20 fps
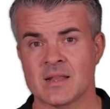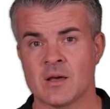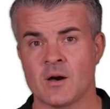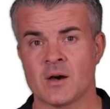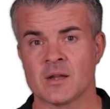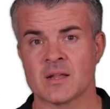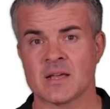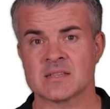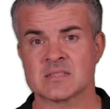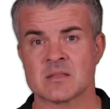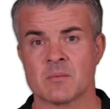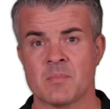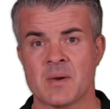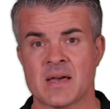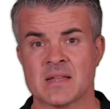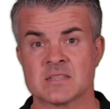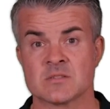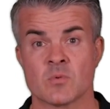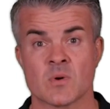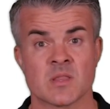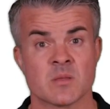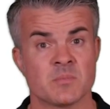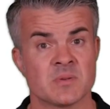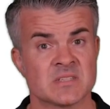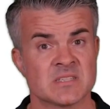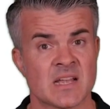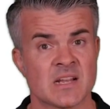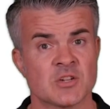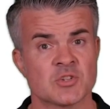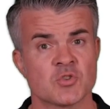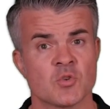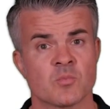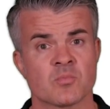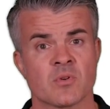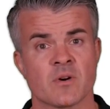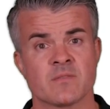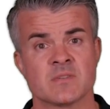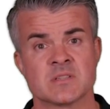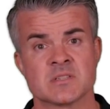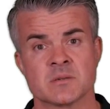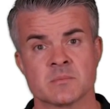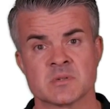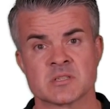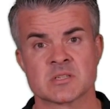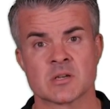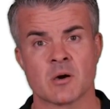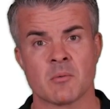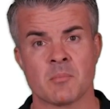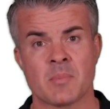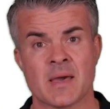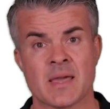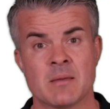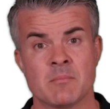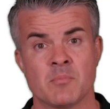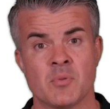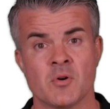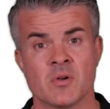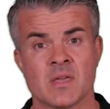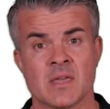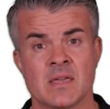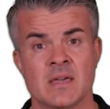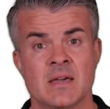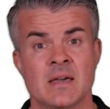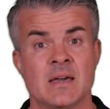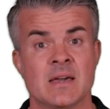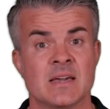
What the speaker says: highlights the bets where the potential profit at the top paying bookie